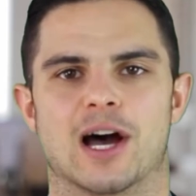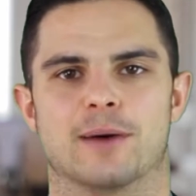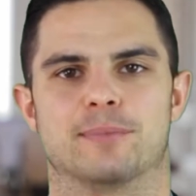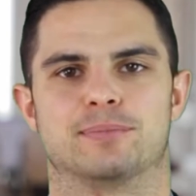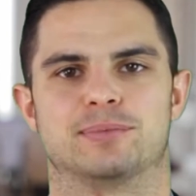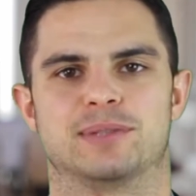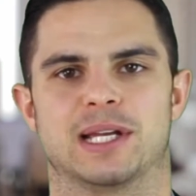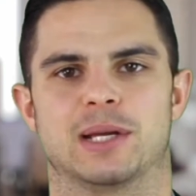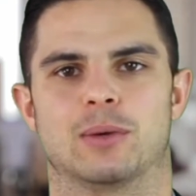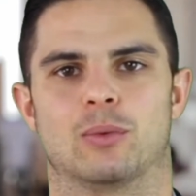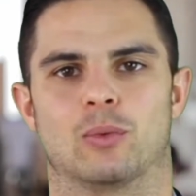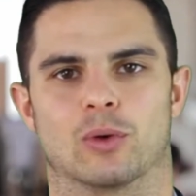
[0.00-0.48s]
to
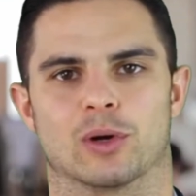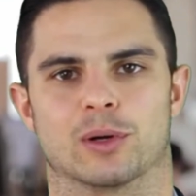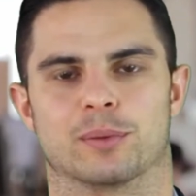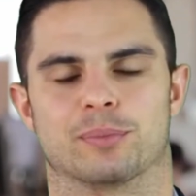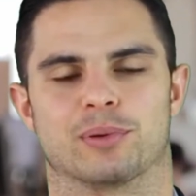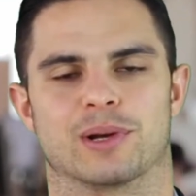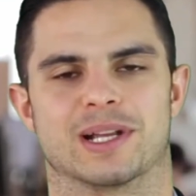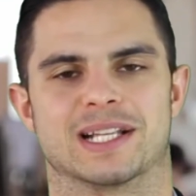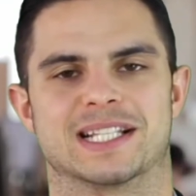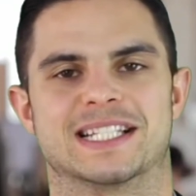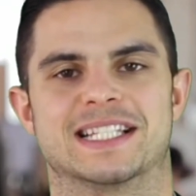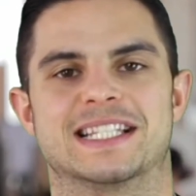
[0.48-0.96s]
update
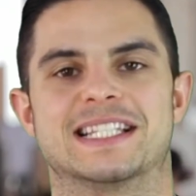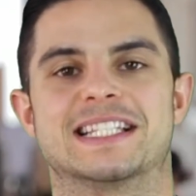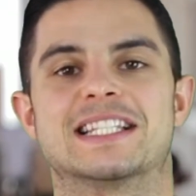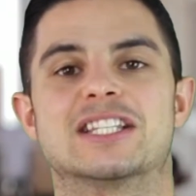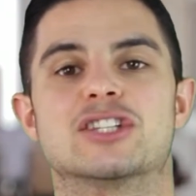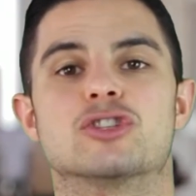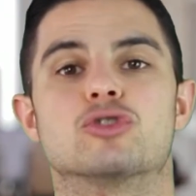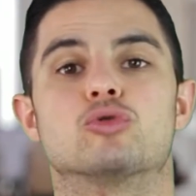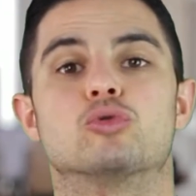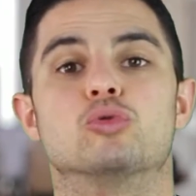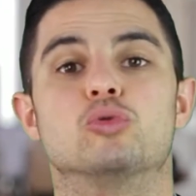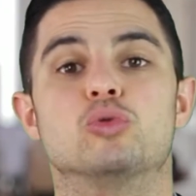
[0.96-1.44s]
WordPress.
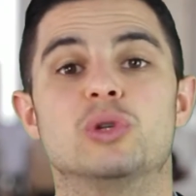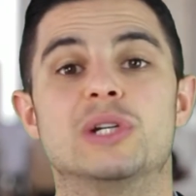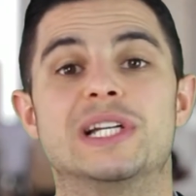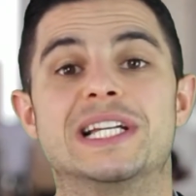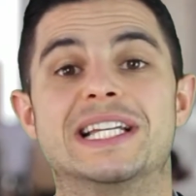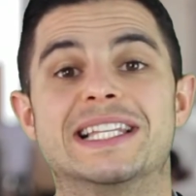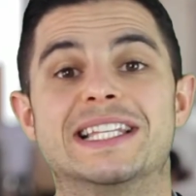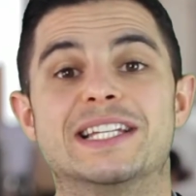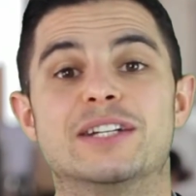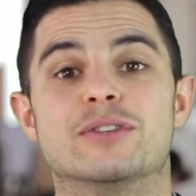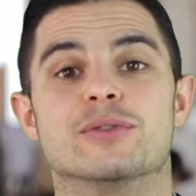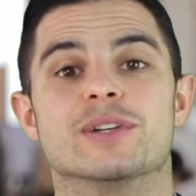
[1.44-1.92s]
This is
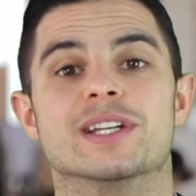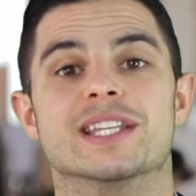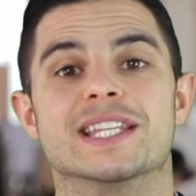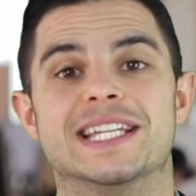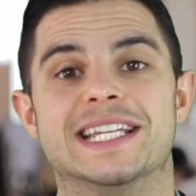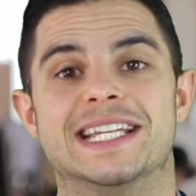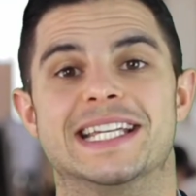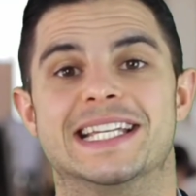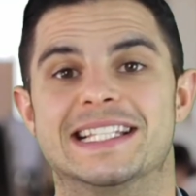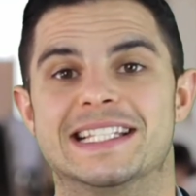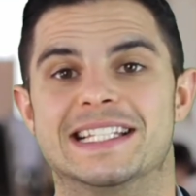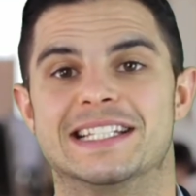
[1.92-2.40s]

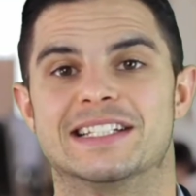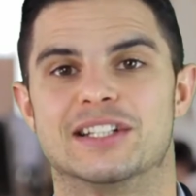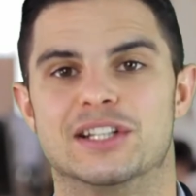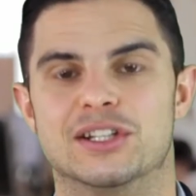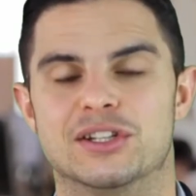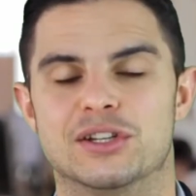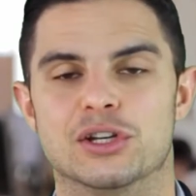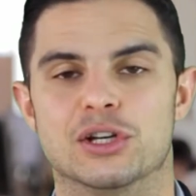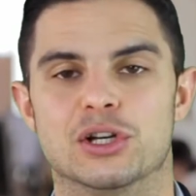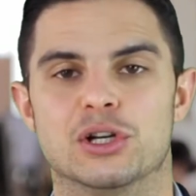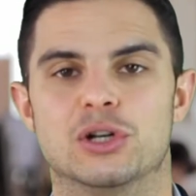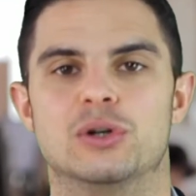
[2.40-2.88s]
really easy to
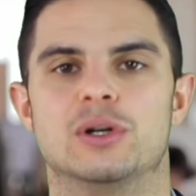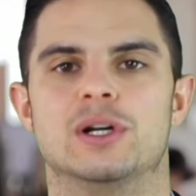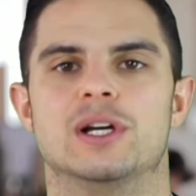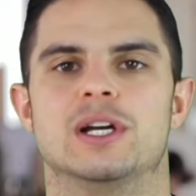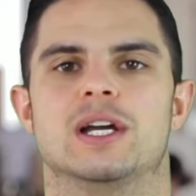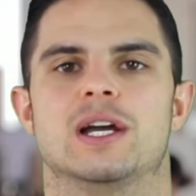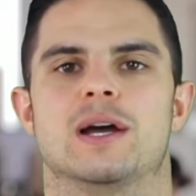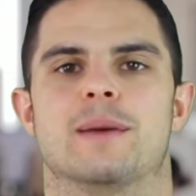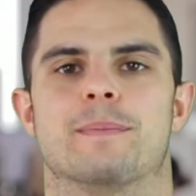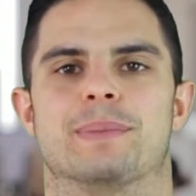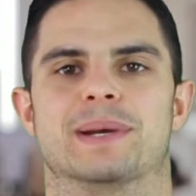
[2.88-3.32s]
do,